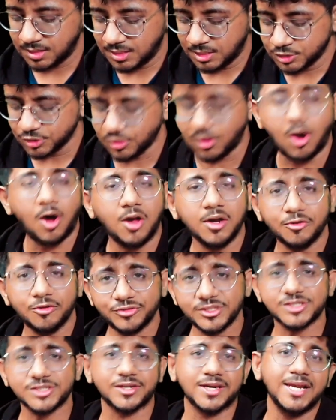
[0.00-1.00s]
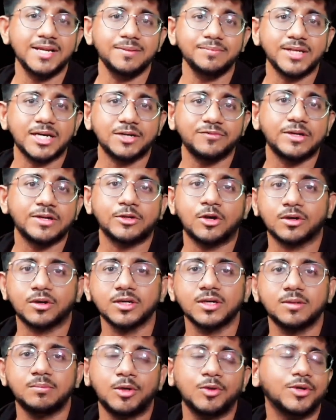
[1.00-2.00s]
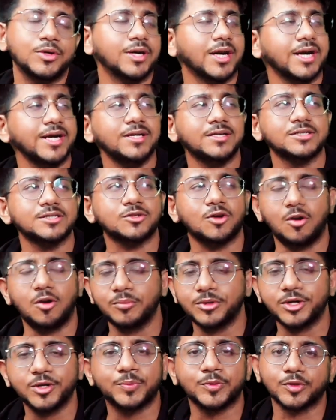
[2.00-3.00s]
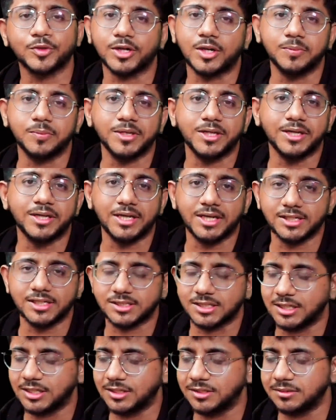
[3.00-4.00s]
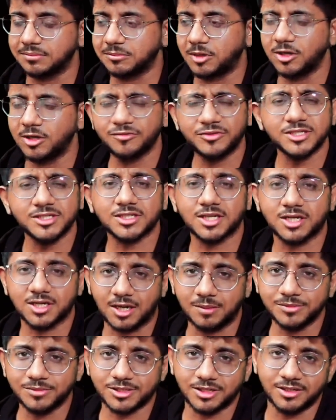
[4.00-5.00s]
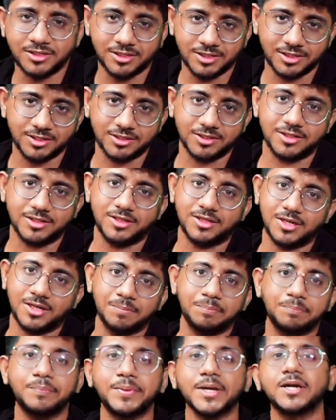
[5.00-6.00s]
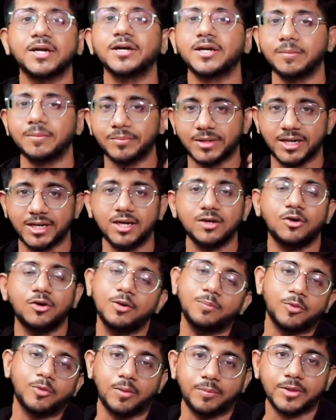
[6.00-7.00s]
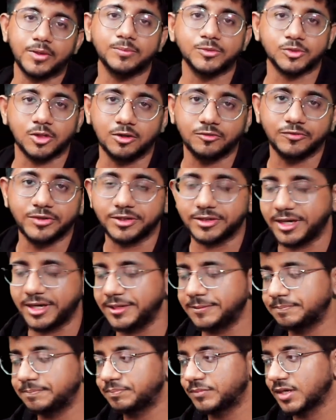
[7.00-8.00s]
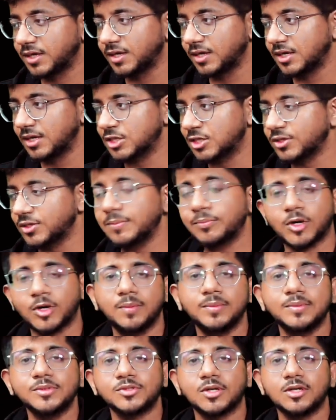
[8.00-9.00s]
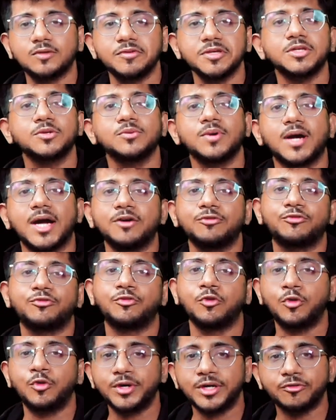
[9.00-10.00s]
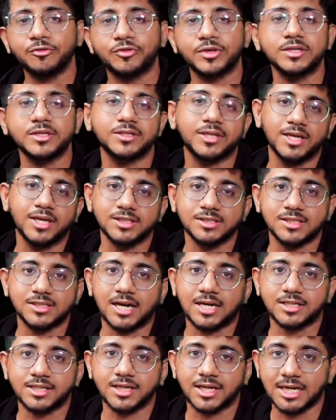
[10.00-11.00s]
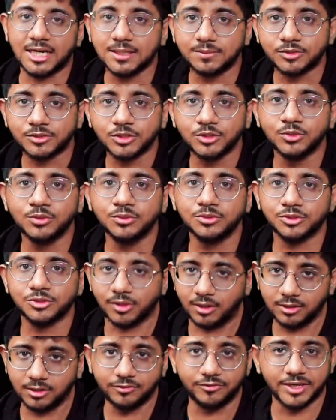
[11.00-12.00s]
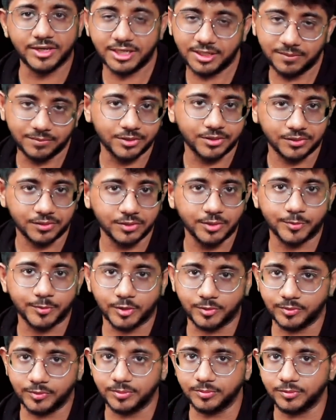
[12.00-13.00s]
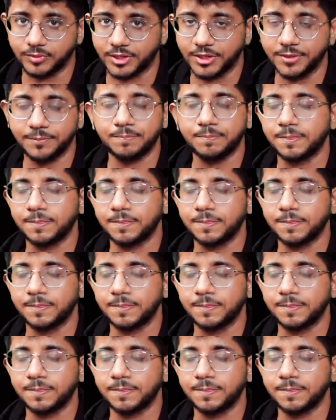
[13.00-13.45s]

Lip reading: So all of this realm that we are talking about, right, this competitive programming, DSA, all of this comes under a bigger umbrella called problem solving, right? So in problem solving, you have four different things that helps you solve any particular problem, okay?